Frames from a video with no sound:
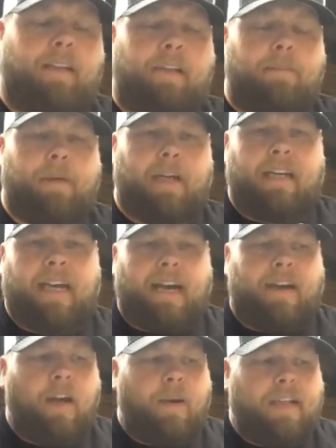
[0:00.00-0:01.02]
But you got to
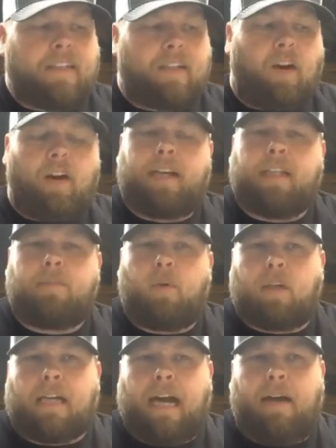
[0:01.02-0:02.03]
know, as the car gets
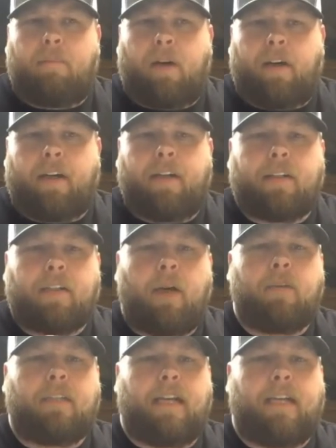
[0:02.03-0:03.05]
more time on it, your
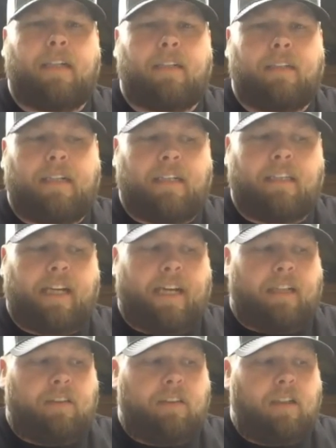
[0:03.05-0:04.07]
toe setting can
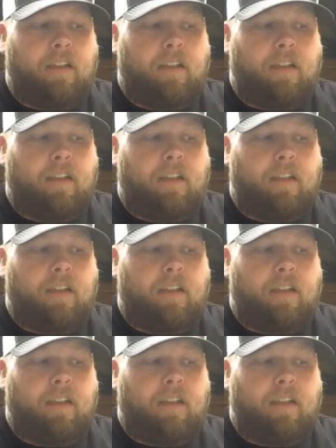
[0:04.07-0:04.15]
change.